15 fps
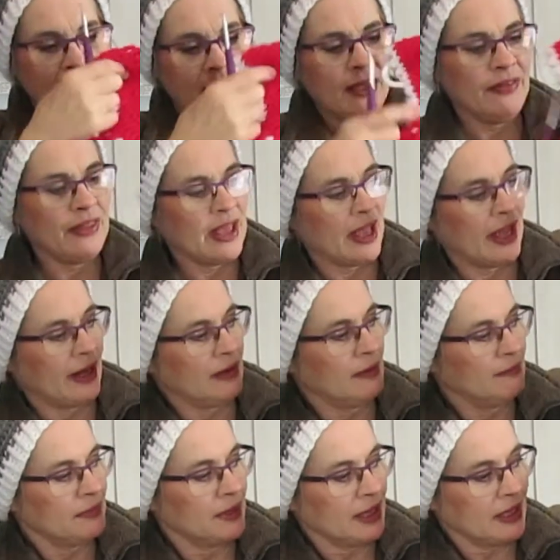And then
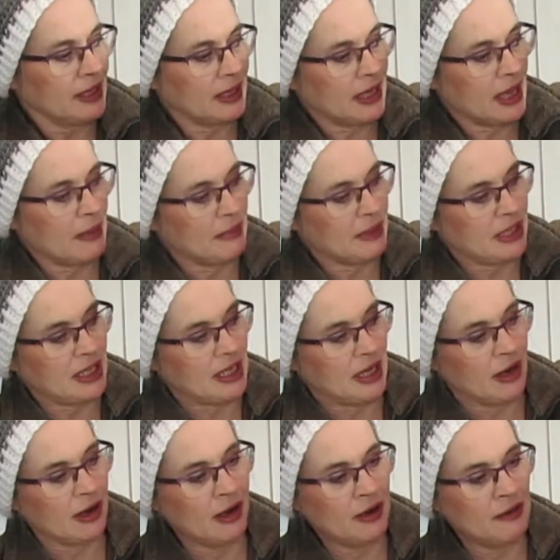come in
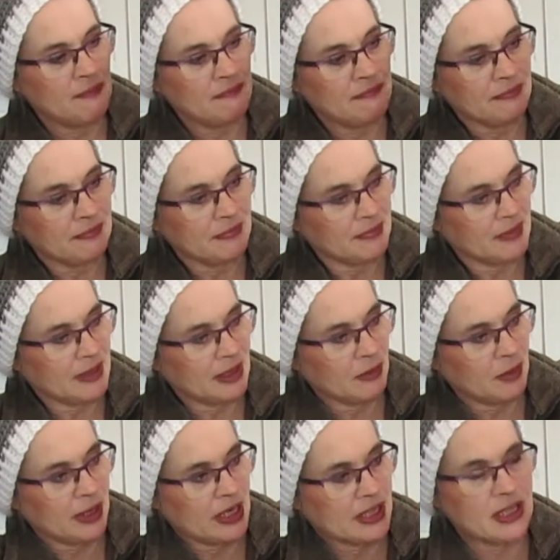here, and
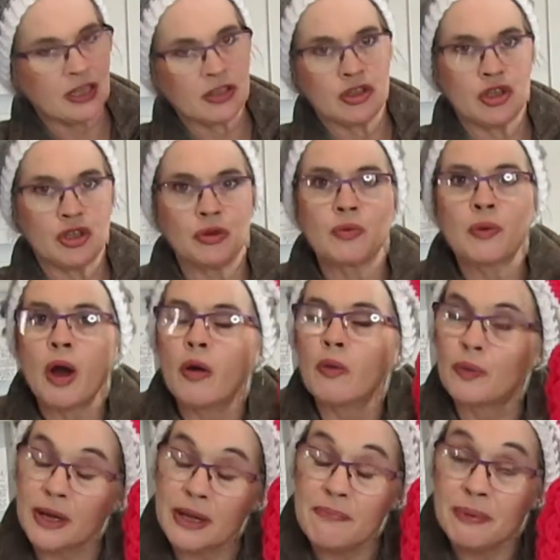when it's a two-row
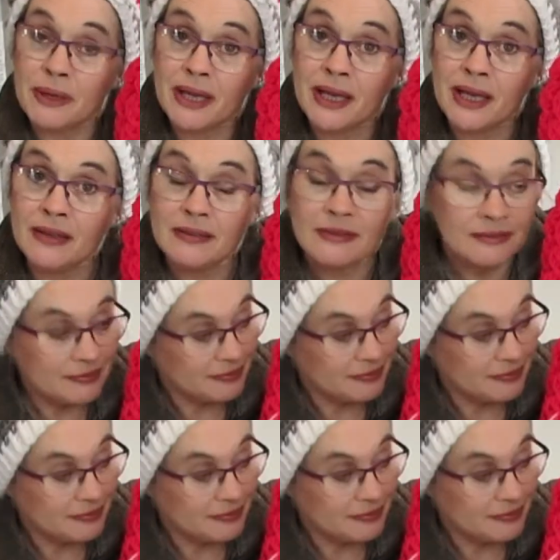repeat,